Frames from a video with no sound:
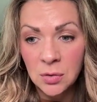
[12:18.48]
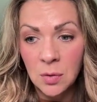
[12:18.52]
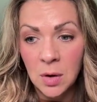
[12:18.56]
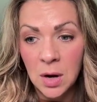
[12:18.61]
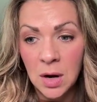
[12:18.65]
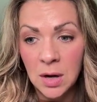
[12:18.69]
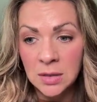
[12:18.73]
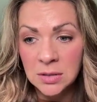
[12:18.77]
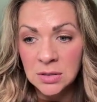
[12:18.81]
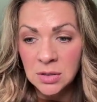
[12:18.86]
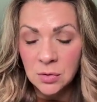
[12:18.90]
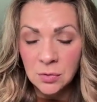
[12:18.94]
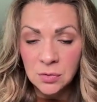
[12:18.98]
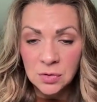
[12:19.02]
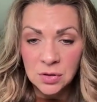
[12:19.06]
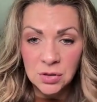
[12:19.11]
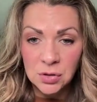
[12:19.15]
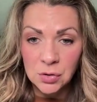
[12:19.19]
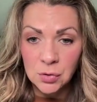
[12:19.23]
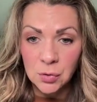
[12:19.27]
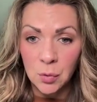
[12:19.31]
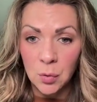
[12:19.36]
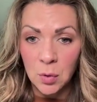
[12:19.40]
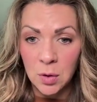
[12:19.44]
also
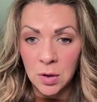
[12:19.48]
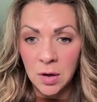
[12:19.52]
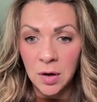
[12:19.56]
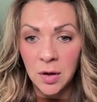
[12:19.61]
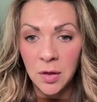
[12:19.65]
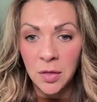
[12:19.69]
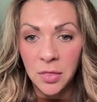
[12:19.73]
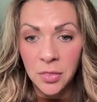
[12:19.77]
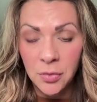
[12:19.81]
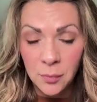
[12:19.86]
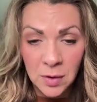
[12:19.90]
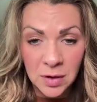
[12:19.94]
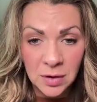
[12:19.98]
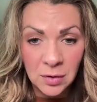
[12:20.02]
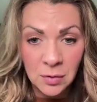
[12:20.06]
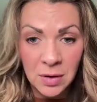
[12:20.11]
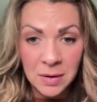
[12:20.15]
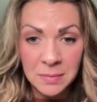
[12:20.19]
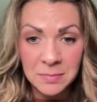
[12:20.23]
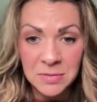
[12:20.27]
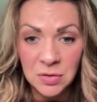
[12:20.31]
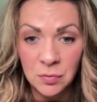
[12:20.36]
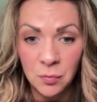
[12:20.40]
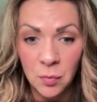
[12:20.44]
store 3
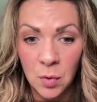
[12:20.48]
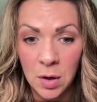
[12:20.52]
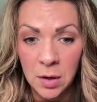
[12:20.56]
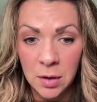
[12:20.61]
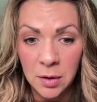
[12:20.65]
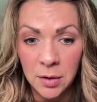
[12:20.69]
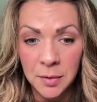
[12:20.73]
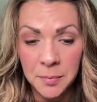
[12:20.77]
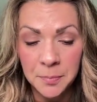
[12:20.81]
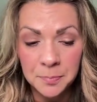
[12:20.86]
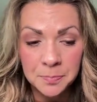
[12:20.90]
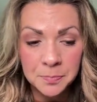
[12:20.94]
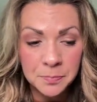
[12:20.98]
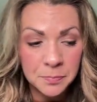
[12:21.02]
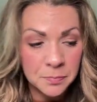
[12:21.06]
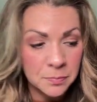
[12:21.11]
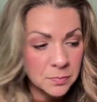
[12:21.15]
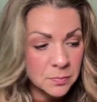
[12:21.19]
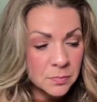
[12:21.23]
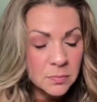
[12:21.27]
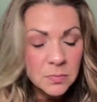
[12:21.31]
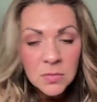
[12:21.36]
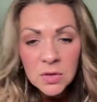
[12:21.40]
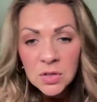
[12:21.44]
grams of water.
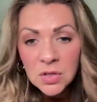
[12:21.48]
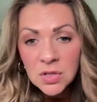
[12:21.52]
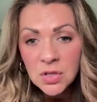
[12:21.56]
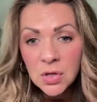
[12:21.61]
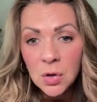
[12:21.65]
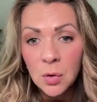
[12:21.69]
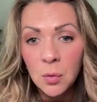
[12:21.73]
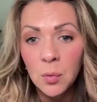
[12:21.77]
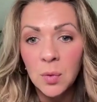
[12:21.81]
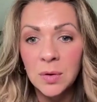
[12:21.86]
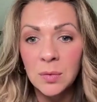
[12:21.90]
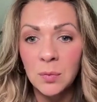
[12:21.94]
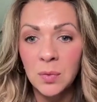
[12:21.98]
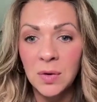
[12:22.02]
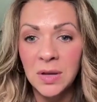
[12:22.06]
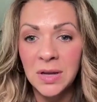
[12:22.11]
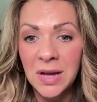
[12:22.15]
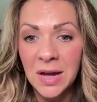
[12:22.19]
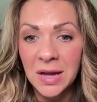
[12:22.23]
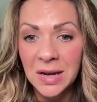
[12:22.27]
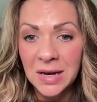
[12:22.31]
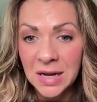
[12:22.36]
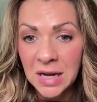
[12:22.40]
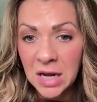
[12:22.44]
So when we
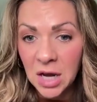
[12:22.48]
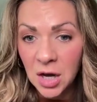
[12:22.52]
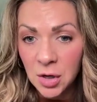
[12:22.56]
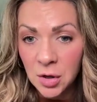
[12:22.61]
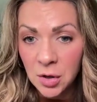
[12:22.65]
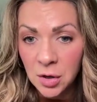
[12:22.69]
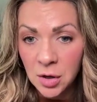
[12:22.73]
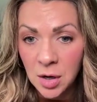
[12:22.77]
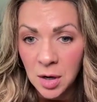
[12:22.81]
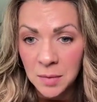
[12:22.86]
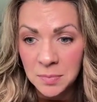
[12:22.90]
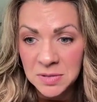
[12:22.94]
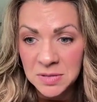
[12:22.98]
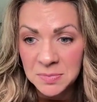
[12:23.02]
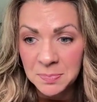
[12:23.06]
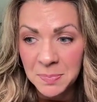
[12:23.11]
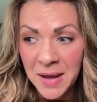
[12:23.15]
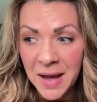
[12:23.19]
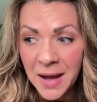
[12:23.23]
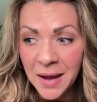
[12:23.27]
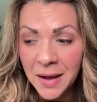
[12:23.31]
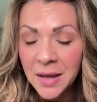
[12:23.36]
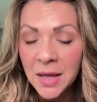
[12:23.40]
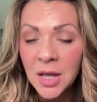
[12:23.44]
kind of cut our carbs
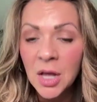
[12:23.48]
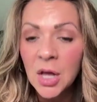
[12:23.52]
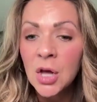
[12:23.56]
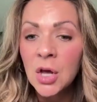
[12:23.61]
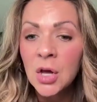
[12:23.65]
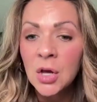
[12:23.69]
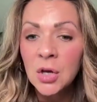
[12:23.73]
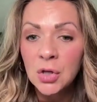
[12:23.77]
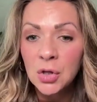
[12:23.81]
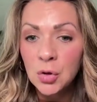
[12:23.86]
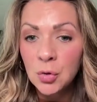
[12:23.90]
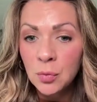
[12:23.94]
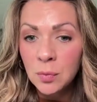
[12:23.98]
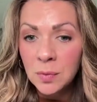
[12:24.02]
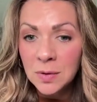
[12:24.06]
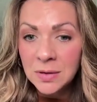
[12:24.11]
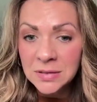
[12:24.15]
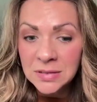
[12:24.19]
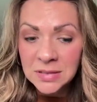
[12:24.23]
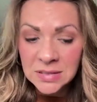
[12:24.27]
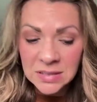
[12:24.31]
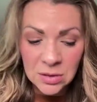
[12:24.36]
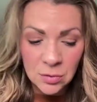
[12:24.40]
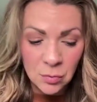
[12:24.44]
back, you
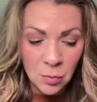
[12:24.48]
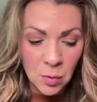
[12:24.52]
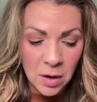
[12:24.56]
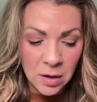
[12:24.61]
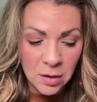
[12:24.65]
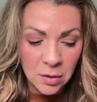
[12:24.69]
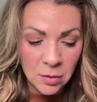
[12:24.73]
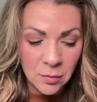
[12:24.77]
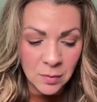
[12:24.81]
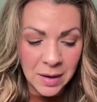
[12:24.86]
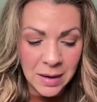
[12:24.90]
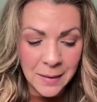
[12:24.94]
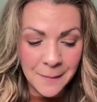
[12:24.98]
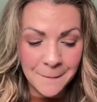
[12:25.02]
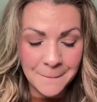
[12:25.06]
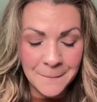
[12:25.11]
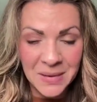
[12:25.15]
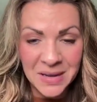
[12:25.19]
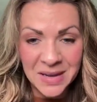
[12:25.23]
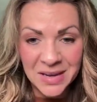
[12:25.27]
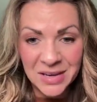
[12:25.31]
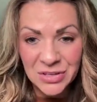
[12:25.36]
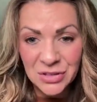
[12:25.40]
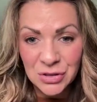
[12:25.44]
will see water weight
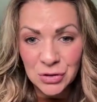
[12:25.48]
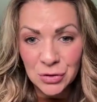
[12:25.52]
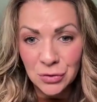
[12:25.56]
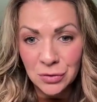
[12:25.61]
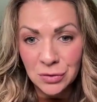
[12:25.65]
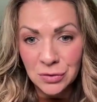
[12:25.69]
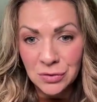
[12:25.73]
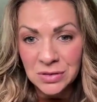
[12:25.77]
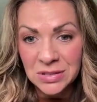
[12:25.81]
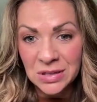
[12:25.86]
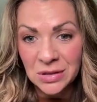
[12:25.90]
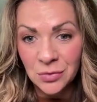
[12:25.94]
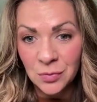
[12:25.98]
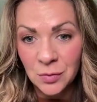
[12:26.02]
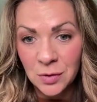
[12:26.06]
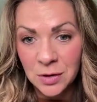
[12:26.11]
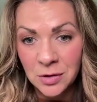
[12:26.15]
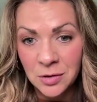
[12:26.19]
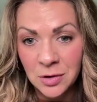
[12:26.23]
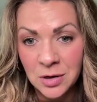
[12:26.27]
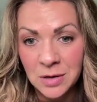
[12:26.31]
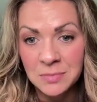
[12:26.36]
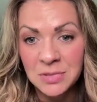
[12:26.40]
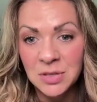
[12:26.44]
because you're losing 3
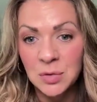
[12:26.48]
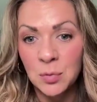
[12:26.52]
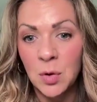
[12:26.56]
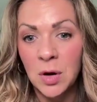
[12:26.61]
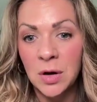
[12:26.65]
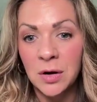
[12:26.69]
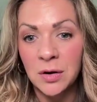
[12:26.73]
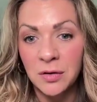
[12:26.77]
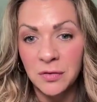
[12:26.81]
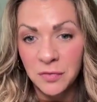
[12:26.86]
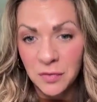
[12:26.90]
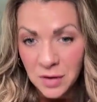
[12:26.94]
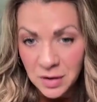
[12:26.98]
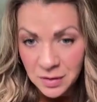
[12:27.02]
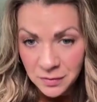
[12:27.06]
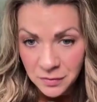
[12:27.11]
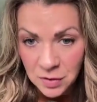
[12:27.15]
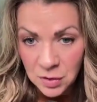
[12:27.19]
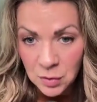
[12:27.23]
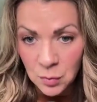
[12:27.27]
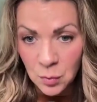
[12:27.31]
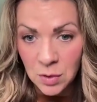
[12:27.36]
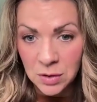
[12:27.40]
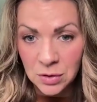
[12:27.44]
grams of water for
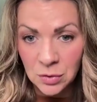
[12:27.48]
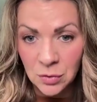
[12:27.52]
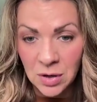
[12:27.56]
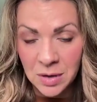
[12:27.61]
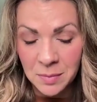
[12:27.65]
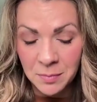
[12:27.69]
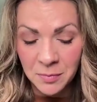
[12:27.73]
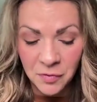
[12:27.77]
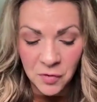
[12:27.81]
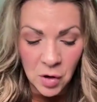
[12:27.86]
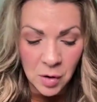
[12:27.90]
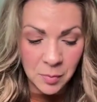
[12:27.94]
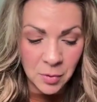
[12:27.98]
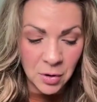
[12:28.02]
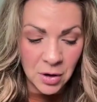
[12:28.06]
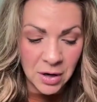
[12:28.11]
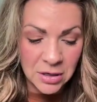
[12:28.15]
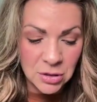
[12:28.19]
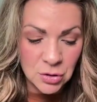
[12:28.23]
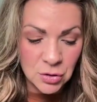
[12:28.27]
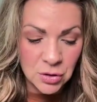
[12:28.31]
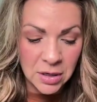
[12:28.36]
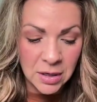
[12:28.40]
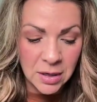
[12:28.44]
every 1 gram of
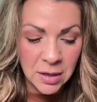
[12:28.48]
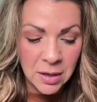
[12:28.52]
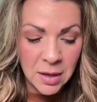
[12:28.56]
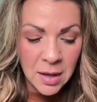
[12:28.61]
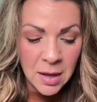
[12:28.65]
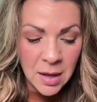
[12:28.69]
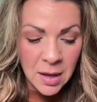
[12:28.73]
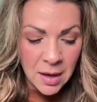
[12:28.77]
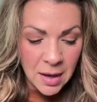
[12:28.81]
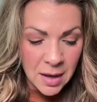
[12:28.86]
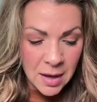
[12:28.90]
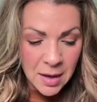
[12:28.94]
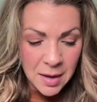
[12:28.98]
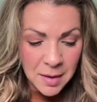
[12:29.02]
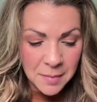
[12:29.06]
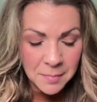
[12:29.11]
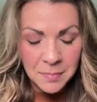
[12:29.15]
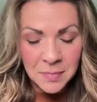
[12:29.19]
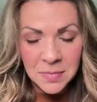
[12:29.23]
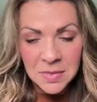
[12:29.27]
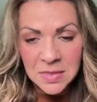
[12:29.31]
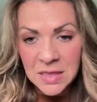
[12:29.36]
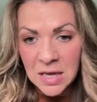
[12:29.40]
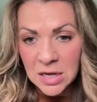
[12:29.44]
carbohydrate.
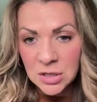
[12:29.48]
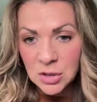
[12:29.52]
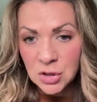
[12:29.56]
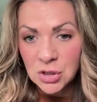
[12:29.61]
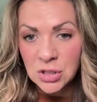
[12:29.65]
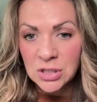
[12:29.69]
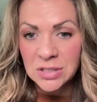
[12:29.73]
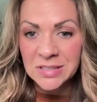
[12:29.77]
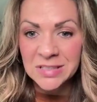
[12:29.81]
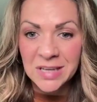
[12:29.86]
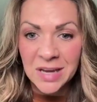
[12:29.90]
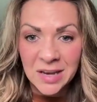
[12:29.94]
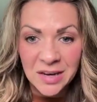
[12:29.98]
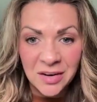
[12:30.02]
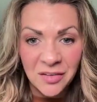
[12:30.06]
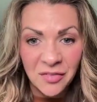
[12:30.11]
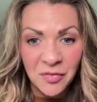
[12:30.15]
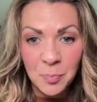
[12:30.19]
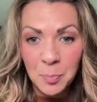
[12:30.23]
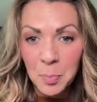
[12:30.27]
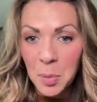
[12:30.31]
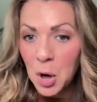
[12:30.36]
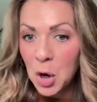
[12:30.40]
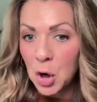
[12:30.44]
That's just kind
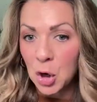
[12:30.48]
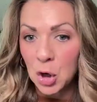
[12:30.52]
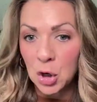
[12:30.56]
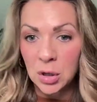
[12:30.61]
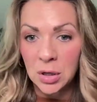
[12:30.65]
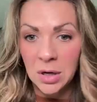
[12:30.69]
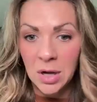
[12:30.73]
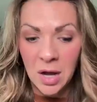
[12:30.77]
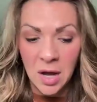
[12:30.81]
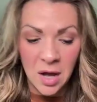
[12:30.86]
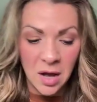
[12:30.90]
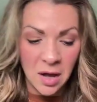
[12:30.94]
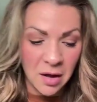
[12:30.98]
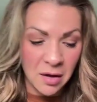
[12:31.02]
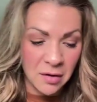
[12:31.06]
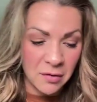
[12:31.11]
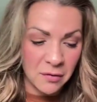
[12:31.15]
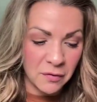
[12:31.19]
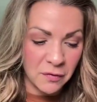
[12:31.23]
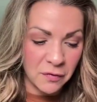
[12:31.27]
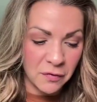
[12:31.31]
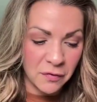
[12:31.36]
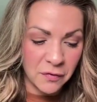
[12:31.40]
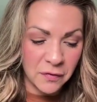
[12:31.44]
of part
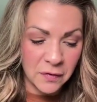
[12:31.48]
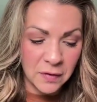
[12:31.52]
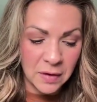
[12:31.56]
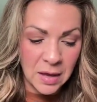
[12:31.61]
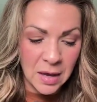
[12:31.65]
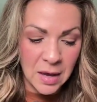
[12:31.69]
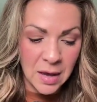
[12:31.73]
of